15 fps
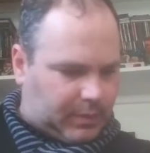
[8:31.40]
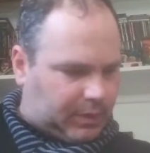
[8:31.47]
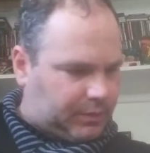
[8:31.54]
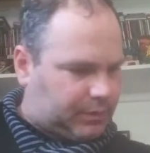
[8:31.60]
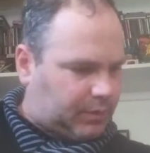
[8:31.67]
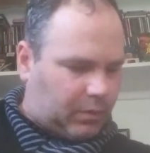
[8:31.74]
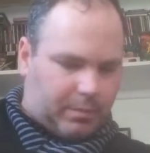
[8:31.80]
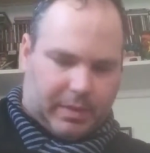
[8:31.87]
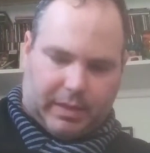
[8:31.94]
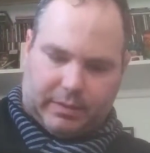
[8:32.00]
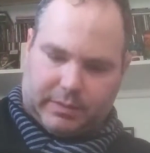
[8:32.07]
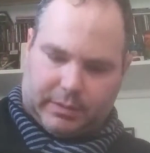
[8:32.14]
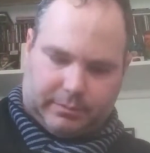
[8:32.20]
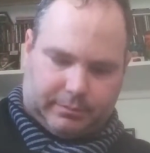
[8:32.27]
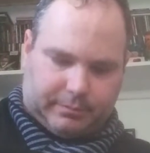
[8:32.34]
So
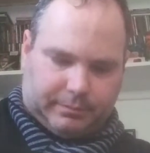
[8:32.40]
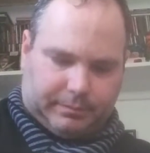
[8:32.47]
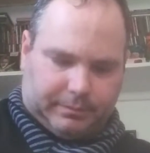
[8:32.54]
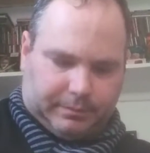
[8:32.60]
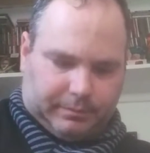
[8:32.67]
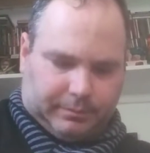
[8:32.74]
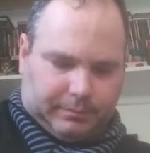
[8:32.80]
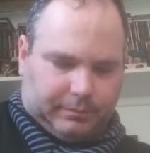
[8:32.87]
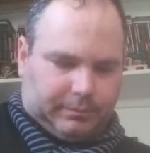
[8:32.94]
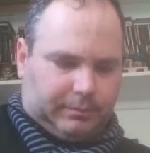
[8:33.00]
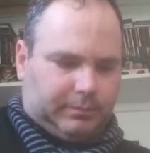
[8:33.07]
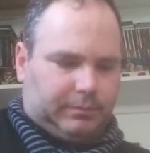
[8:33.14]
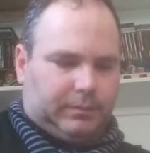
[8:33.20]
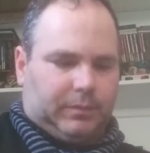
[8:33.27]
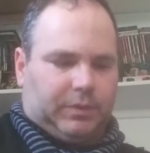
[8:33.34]
amazing.
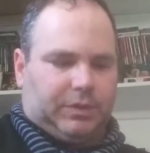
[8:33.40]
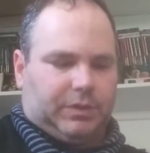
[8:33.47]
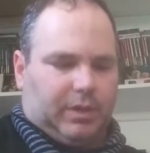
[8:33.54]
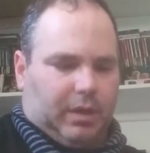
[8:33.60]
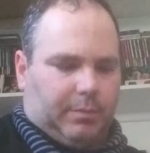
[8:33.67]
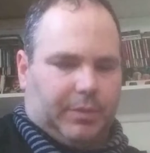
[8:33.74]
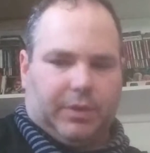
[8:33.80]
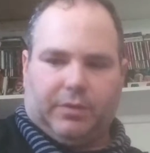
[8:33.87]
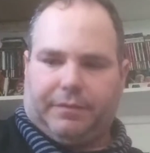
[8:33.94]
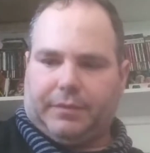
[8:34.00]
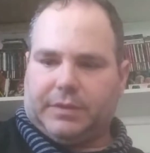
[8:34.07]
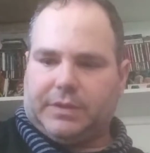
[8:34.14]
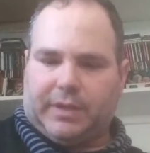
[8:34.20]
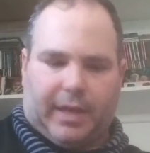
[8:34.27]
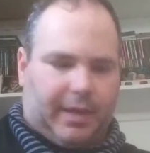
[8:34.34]
It's a beautiful
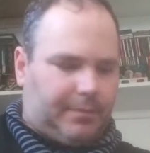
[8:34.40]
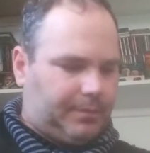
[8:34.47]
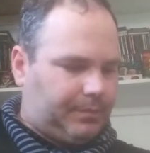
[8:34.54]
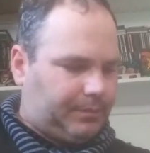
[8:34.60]
set.